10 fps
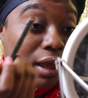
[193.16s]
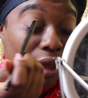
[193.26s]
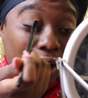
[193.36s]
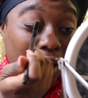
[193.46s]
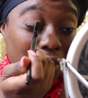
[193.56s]

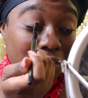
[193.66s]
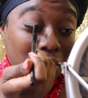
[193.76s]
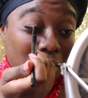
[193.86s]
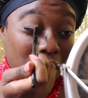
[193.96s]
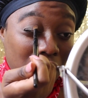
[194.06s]
and I have
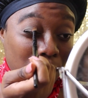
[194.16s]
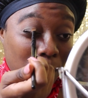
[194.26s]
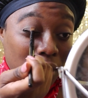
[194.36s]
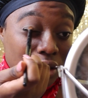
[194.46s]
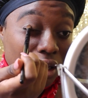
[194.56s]
no idea
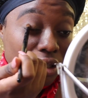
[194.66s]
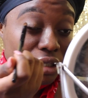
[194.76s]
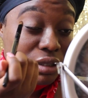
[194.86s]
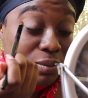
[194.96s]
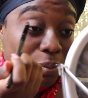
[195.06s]
what to
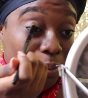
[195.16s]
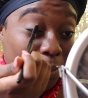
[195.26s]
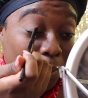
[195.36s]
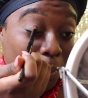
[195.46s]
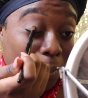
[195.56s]

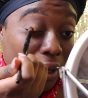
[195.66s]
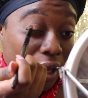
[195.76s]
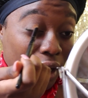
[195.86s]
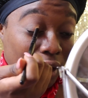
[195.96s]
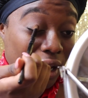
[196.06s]

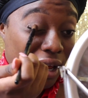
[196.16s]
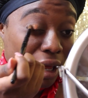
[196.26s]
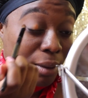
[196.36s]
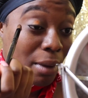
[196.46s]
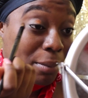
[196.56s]
expect.
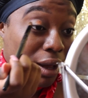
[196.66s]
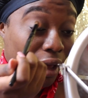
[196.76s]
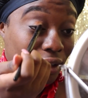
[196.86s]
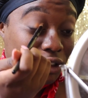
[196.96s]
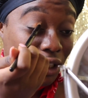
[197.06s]
I'm
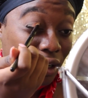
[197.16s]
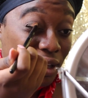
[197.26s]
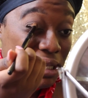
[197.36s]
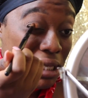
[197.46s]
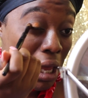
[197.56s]
kind of
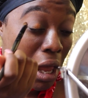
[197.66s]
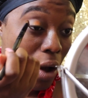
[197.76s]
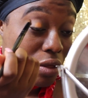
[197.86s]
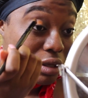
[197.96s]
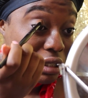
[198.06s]
jealous.
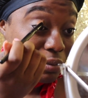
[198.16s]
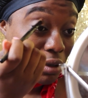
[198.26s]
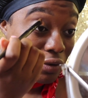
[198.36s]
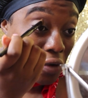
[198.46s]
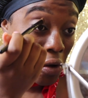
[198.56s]
Oh, this is
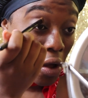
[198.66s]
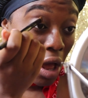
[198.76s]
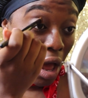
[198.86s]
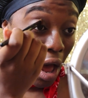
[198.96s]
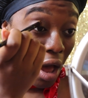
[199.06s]
beautiful.
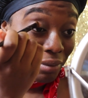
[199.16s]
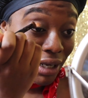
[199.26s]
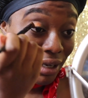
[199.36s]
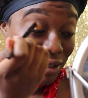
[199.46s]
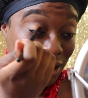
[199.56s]
I'm
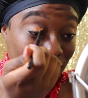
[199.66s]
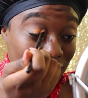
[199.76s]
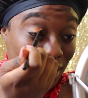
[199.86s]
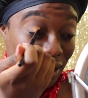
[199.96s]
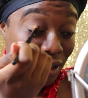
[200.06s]
kind of
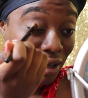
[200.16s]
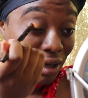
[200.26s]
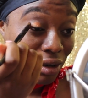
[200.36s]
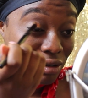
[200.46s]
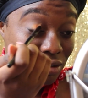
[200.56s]
jealous I didn't
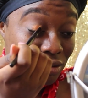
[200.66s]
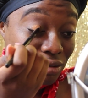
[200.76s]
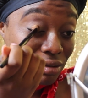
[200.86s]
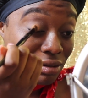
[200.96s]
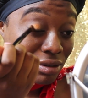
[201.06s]
go
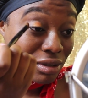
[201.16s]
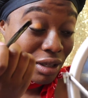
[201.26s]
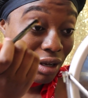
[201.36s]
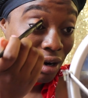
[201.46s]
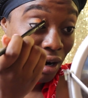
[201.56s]

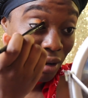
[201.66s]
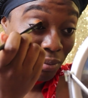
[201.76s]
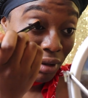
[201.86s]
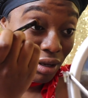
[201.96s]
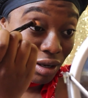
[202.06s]
to the Cardi
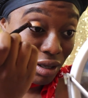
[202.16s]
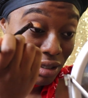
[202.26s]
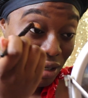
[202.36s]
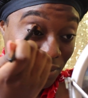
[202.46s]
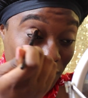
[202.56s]
B
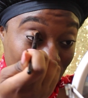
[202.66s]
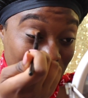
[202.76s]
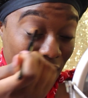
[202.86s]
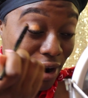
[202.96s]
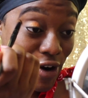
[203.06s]
concert
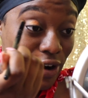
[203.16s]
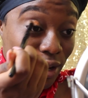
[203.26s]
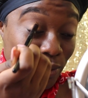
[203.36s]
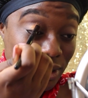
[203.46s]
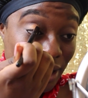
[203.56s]
because I heard
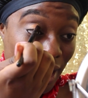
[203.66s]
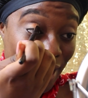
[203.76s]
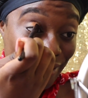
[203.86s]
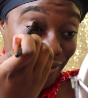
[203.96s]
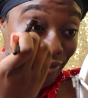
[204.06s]
it was
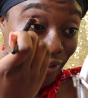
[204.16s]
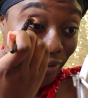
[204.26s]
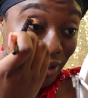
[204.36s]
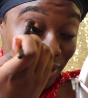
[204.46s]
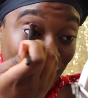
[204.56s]

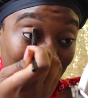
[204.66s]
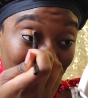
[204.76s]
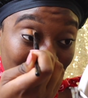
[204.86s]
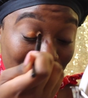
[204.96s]
everything.